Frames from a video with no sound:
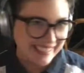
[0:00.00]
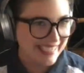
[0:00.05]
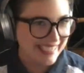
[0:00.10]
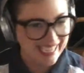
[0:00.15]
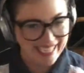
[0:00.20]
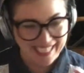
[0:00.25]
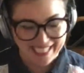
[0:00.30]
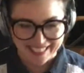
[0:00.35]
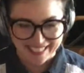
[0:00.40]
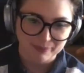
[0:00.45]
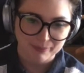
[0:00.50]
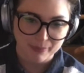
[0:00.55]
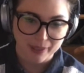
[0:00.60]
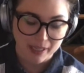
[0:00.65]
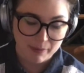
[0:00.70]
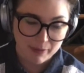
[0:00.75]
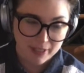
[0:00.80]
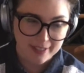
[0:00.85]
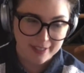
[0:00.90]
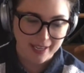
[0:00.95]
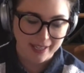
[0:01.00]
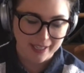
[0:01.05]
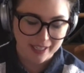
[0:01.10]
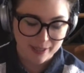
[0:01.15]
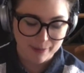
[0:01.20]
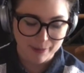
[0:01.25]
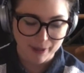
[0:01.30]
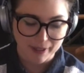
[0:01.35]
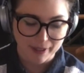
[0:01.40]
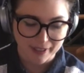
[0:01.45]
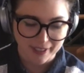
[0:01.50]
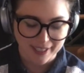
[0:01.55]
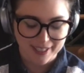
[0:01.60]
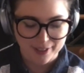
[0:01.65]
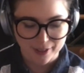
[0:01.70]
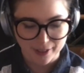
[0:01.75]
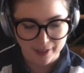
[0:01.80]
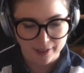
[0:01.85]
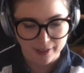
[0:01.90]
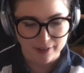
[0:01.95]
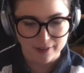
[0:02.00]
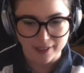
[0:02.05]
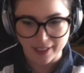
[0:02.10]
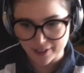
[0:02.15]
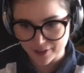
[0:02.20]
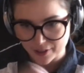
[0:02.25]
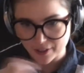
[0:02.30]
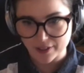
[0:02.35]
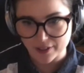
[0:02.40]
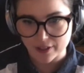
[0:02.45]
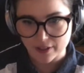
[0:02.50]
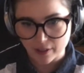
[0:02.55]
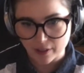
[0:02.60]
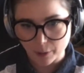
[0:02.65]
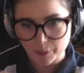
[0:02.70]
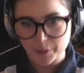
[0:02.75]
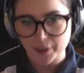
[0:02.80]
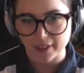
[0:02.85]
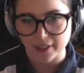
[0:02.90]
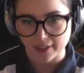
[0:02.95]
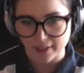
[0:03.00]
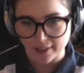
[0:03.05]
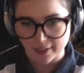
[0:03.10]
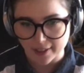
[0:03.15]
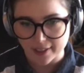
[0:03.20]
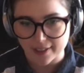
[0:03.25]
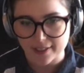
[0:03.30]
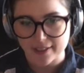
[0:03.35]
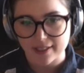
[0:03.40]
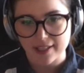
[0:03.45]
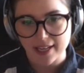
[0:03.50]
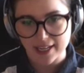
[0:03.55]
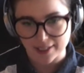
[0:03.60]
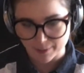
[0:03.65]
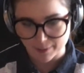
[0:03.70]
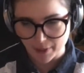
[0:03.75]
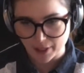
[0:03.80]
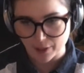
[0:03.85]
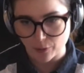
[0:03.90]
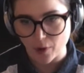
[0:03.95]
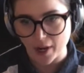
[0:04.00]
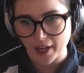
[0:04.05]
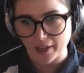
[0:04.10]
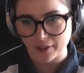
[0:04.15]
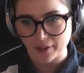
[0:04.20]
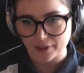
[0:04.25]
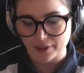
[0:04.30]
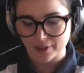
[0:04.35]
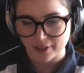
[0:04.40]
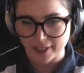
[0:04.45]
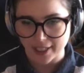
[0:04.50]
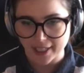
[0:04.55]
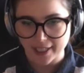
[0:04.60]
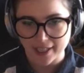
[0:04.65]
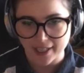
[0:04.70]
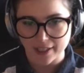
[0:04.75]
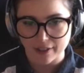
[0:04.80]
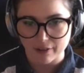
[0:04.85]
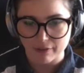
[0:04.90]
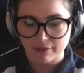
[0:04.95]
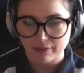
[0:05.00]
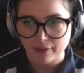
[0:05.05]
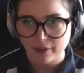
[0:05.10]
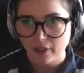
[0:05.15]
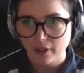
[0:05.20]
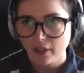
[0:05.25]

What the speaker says: Yeah, but I'm excited about her. I started sculpting her because it takes me a while to like kind of,